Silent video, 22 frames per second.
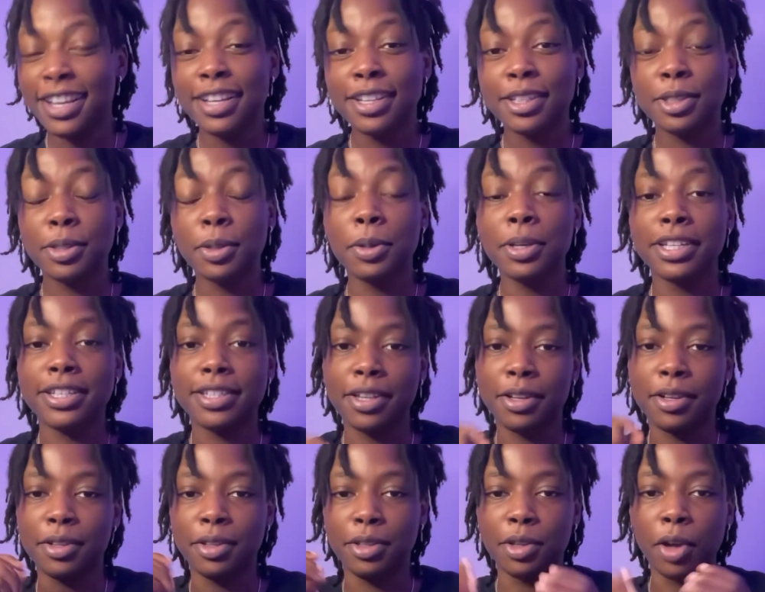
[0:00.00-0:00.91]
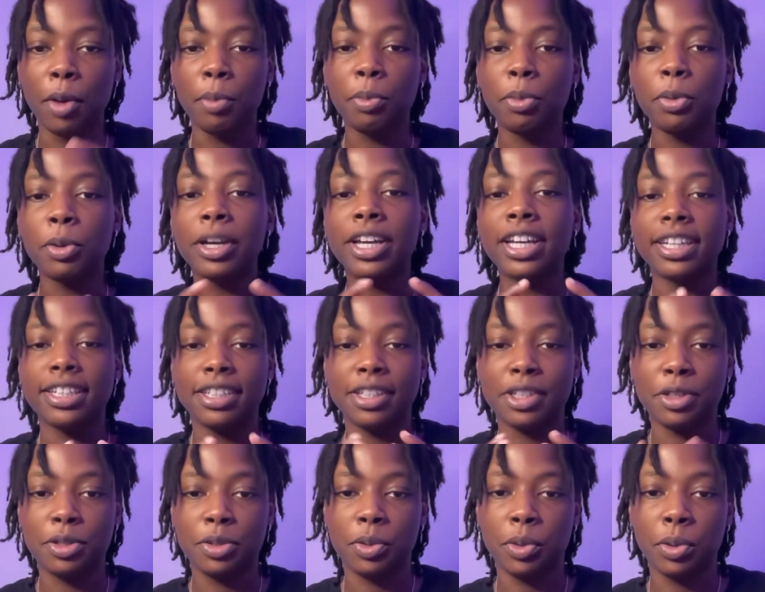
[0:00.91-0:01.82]
So it's a
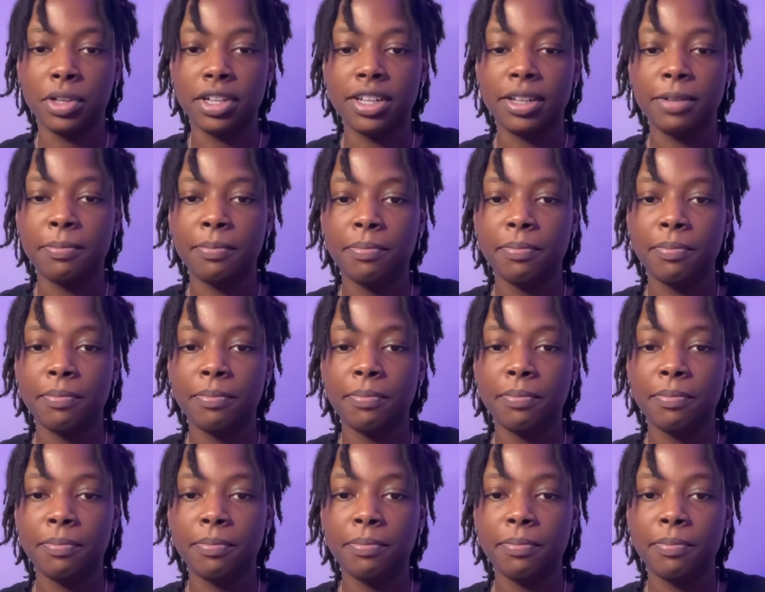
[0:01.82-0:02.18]
double-edged sword.